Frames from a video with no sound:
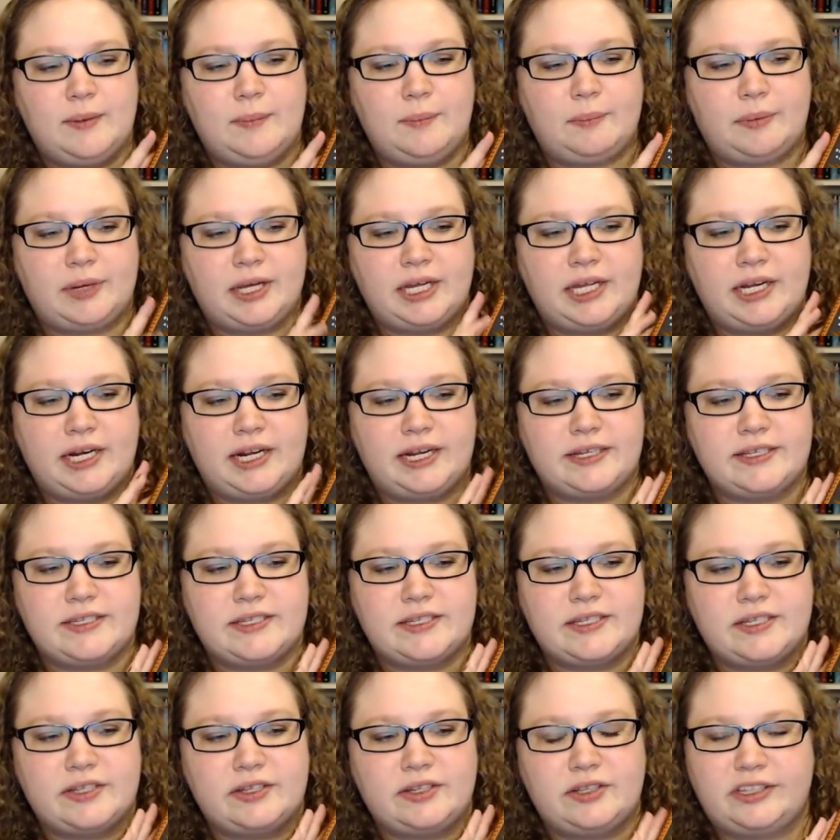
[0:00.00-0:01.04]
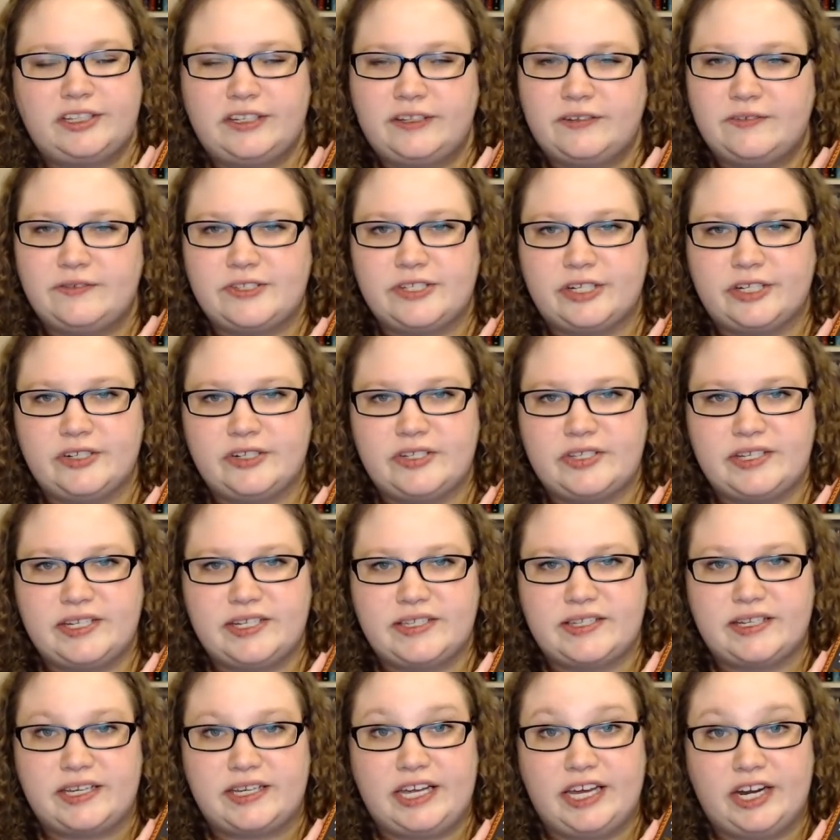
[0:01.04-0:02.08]
but I still love Circe
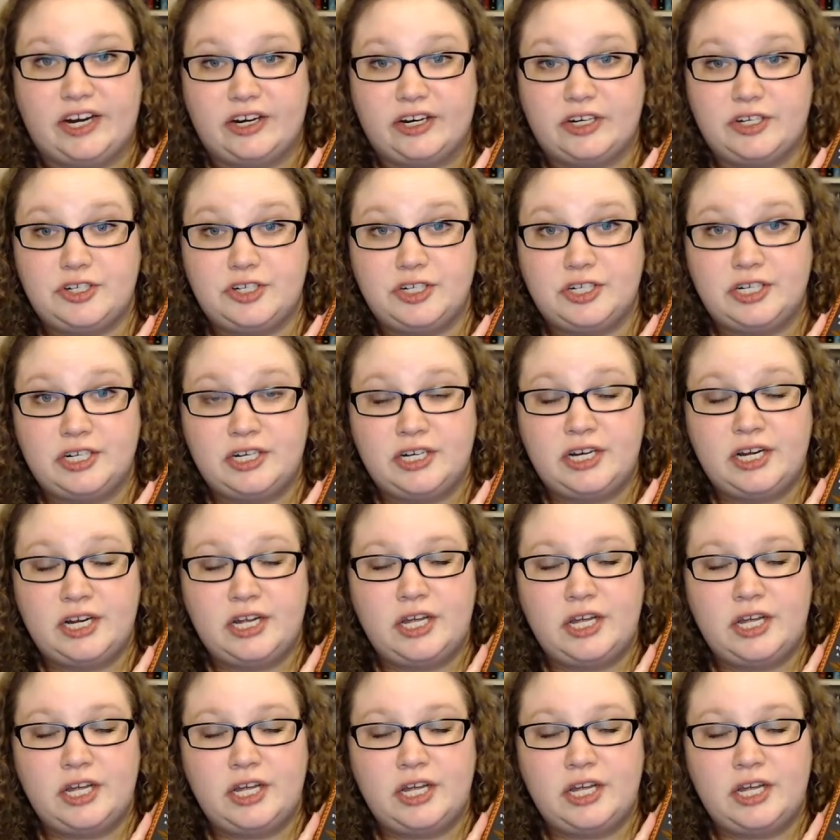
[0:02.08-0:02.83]
as a character,